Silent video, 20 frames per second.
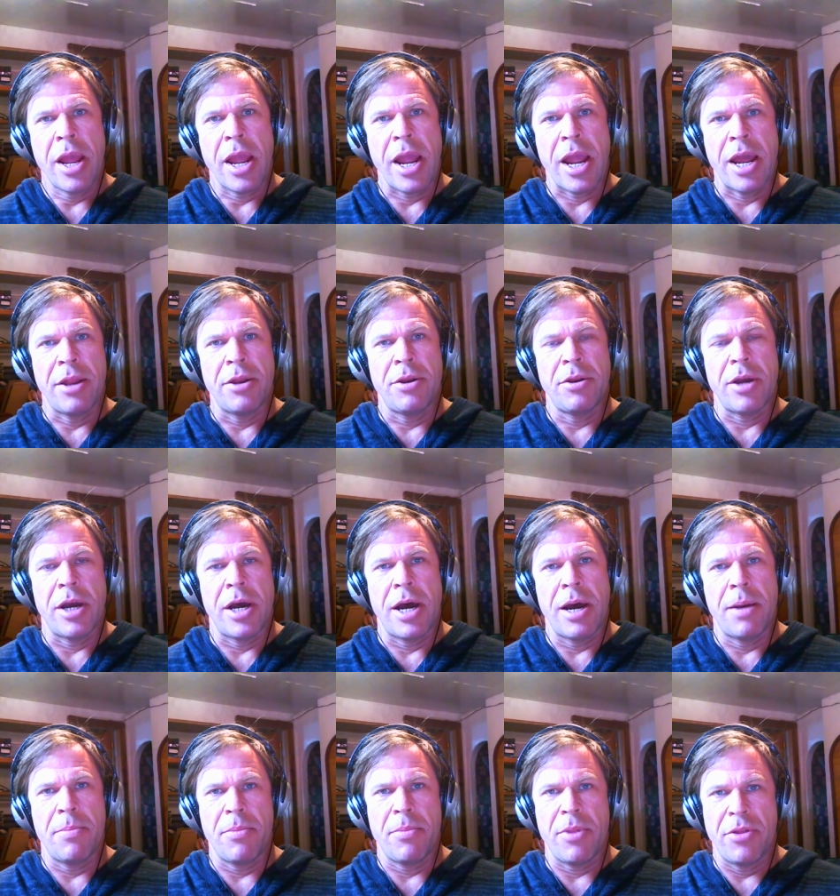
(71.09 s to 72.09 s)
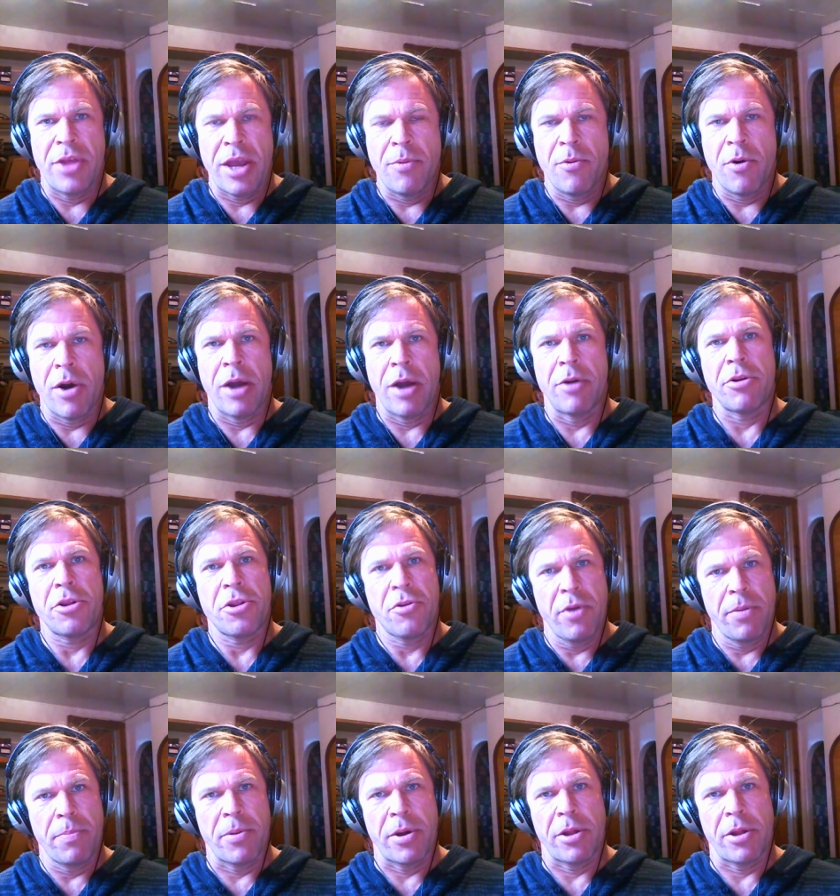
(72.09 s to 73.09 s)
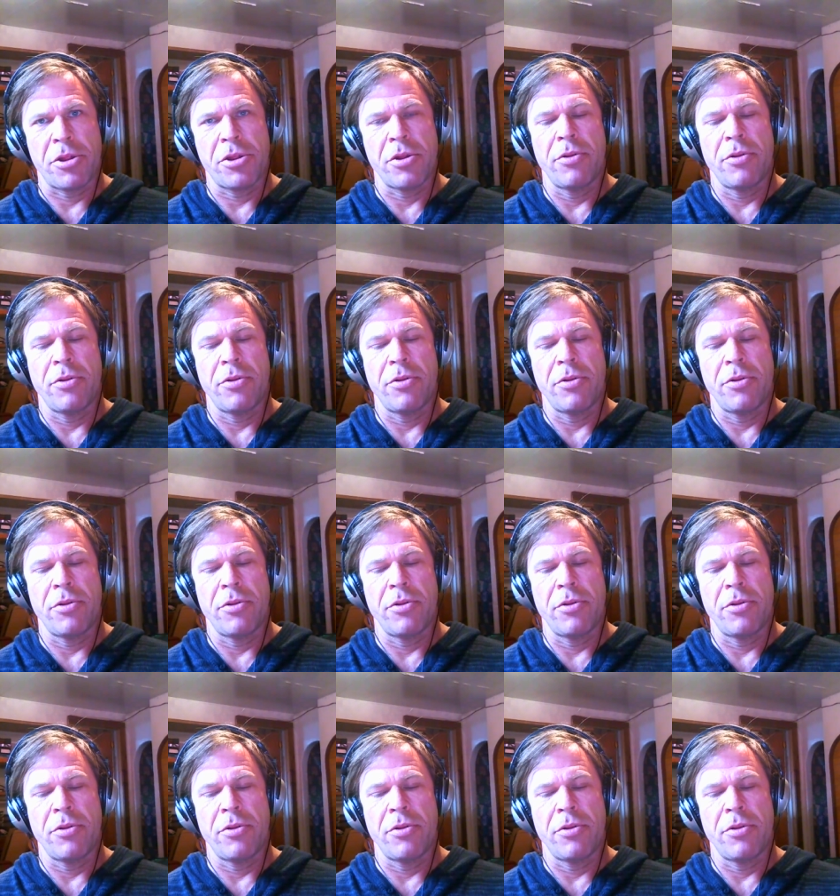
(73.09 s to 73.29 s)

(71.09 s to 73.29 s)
And they will outstrip us.